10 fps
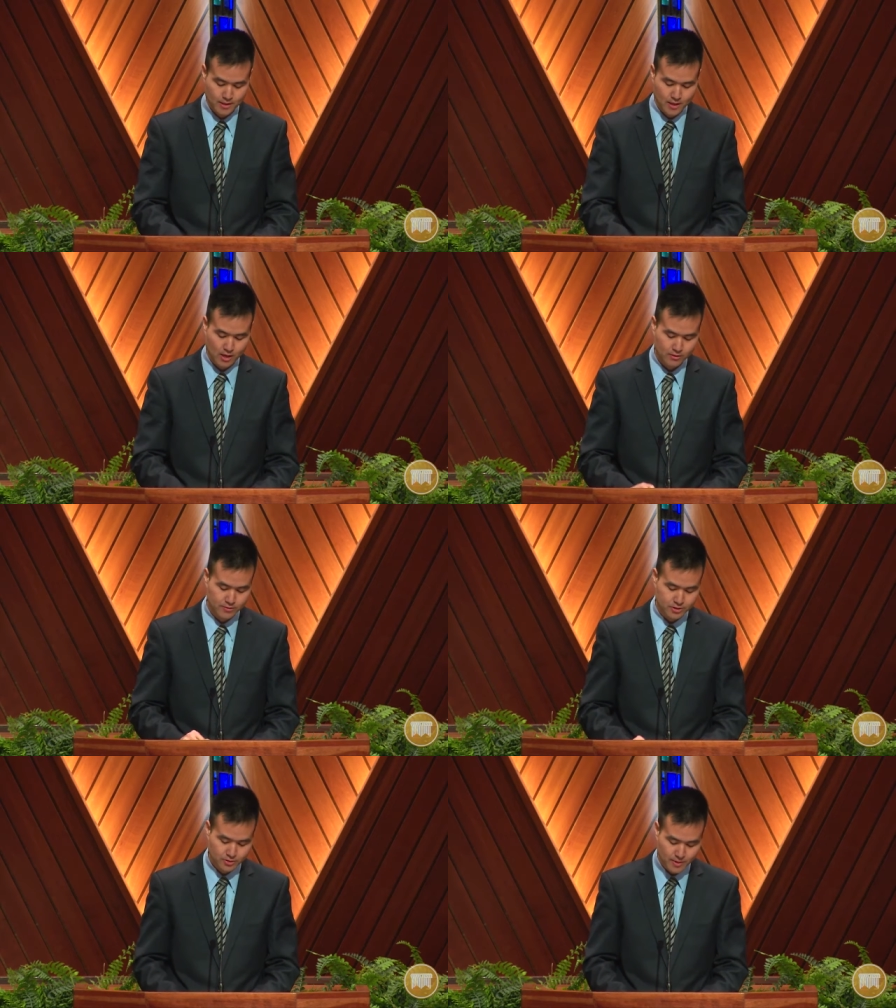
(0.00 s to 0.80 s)
However,
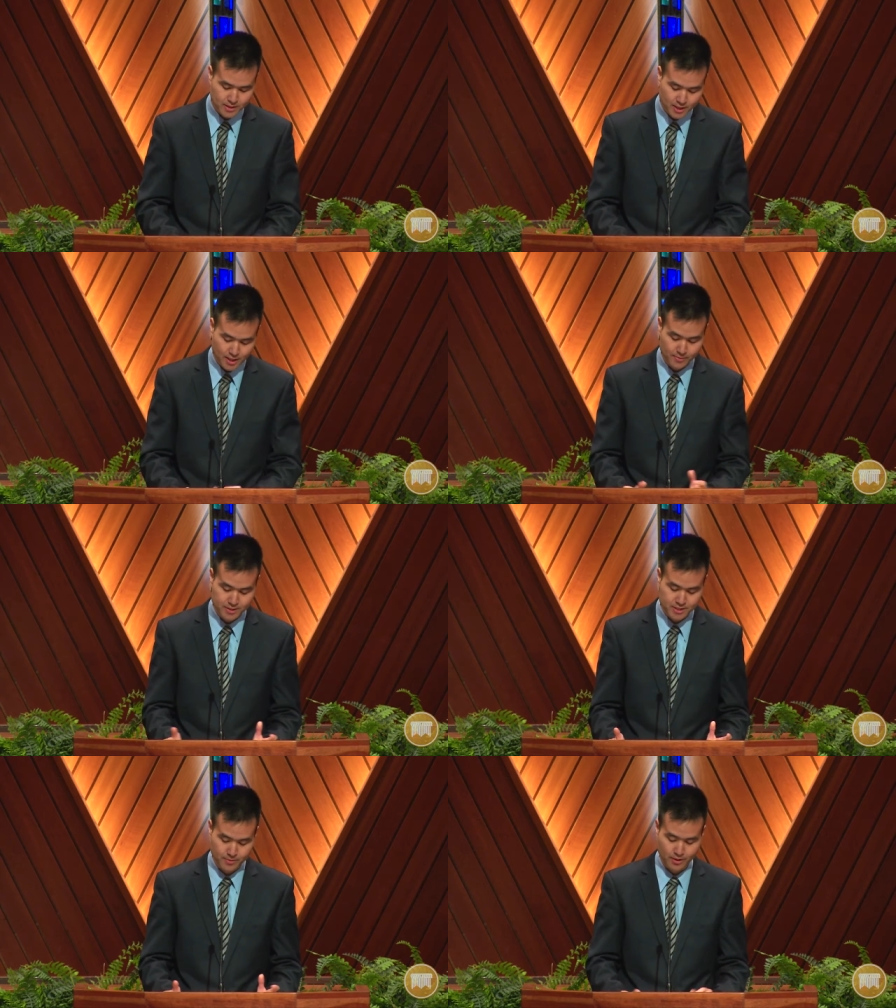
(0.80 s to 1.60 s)
during my time in
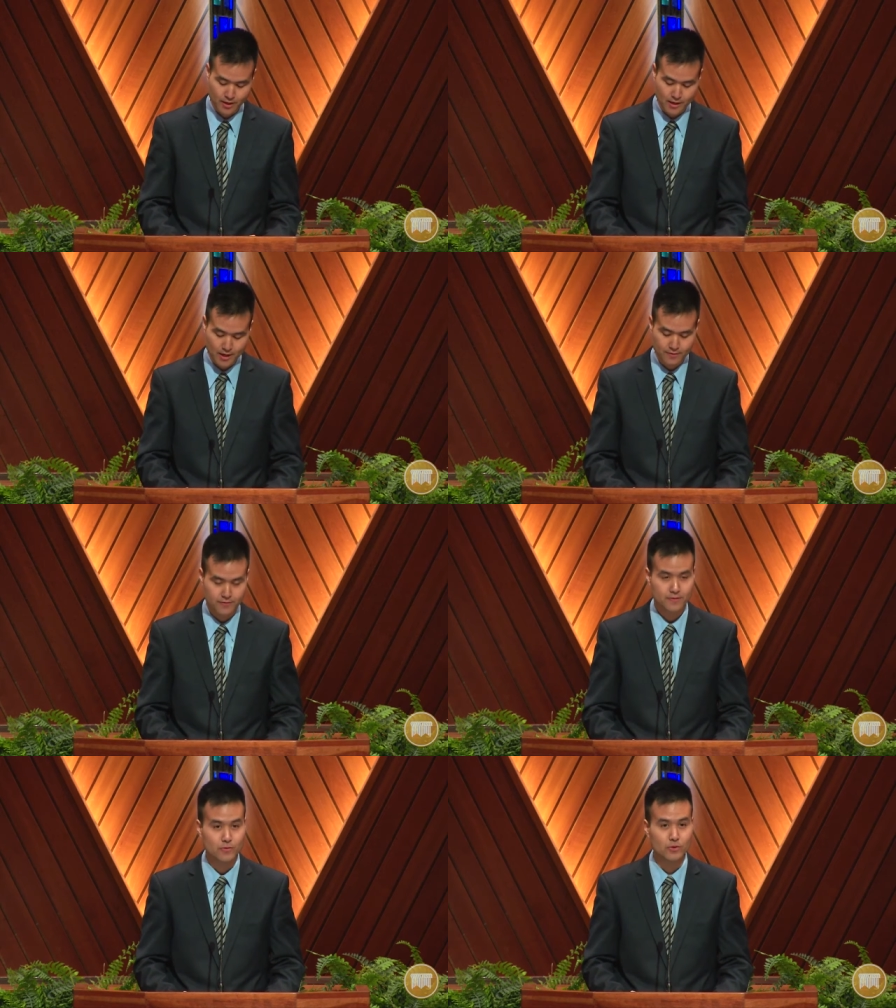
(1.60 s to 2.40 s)
seminary, I,
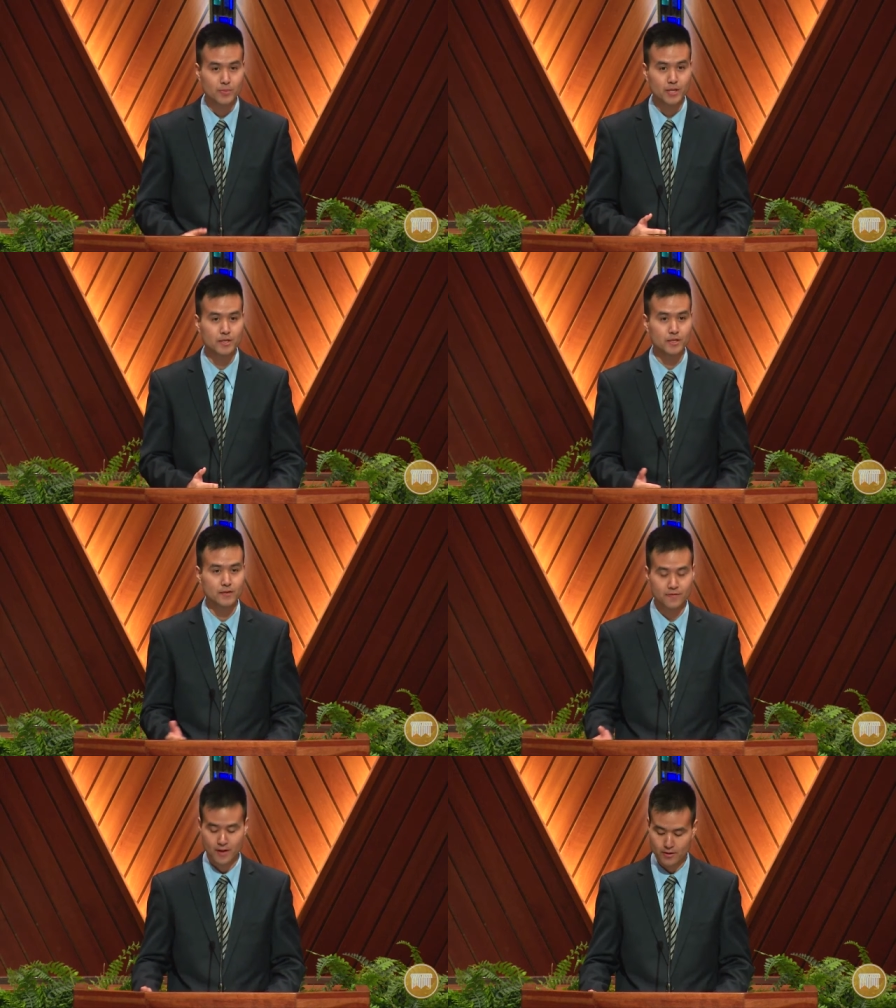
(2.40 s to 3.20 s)
I've repeatedly
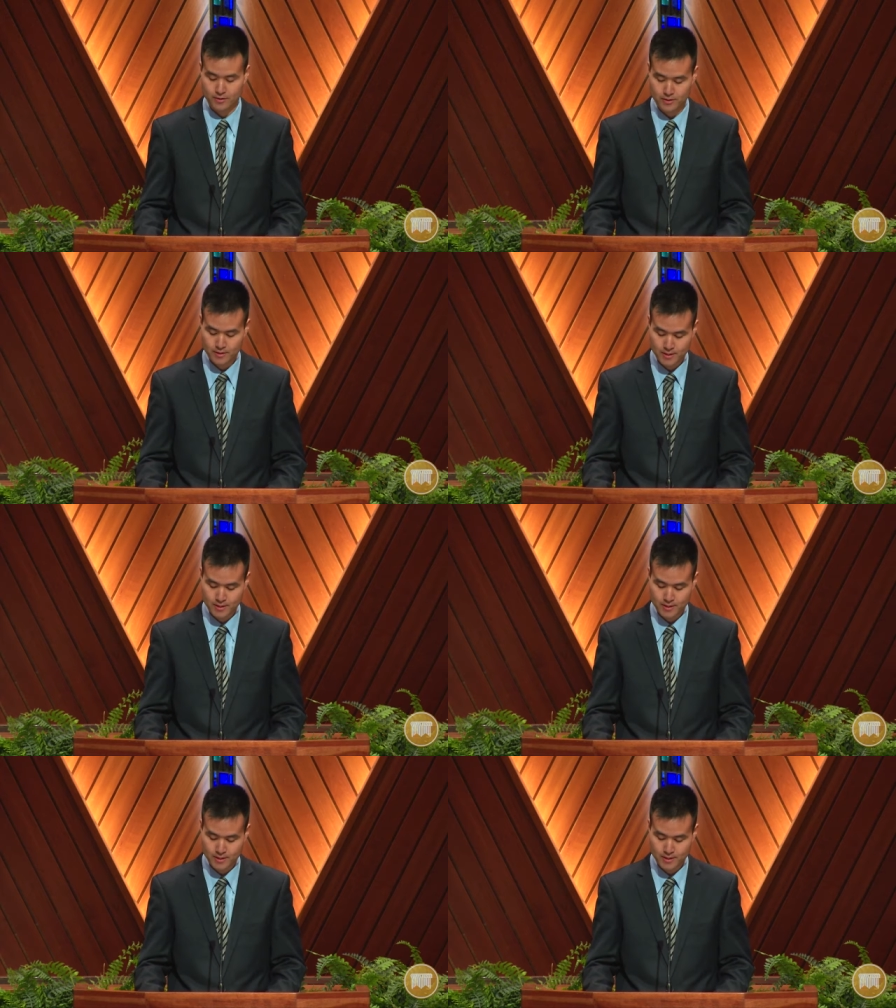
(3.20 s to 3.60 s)
failed.